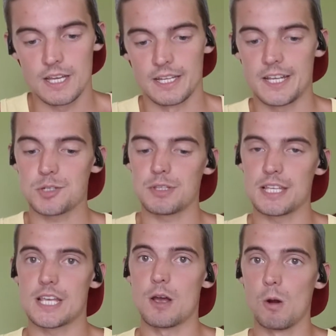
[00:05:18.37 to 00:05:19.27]
And here's what they
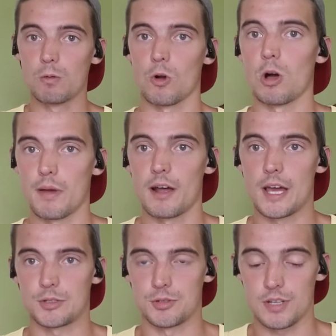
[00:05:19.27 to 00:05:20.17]
say overall about
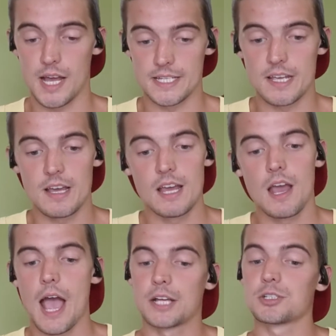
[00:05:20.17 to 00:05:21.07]
exercise.
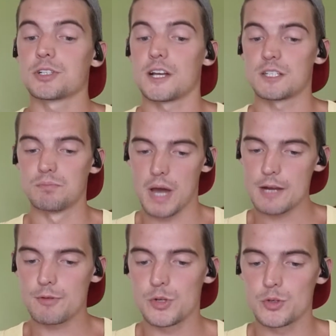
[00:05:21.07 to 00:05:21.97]
Exercise
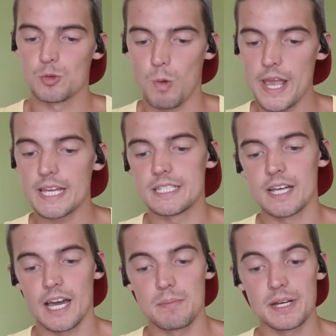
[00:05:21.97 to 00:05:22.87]
might reduce weight and
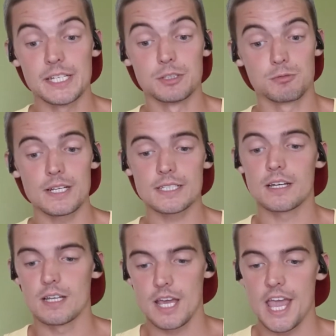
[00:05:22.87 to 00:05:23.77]
diabetes risk,
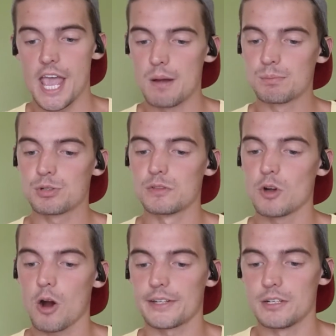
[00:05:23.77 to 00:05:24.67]
improve
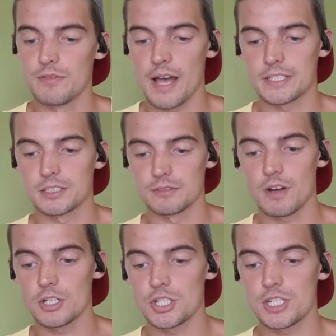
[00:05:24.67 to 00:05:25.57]
cardiovascular
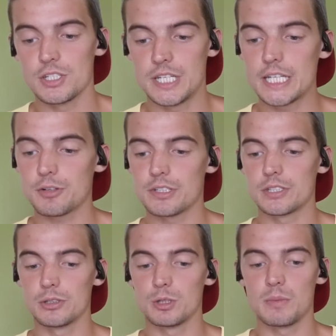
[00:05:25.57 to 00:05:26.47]
function, decrease
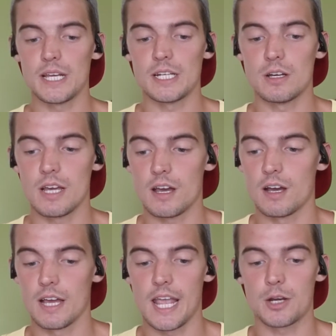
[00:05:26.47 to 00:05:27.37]
glutamine,
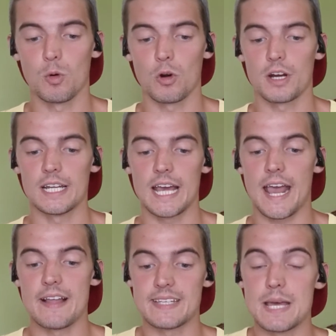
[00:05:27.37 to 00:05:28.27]
and or
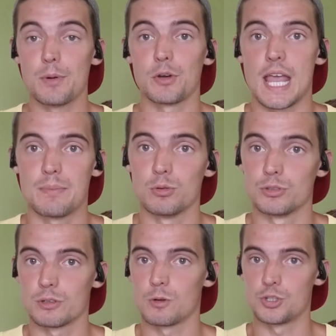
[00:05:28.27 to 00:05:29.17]
enhance hippocampal
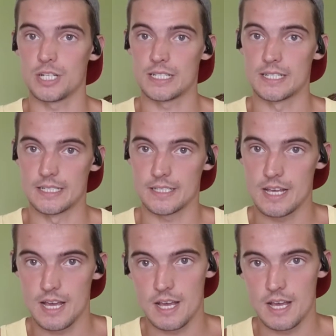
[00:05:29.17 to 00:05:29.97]
neurogenesis.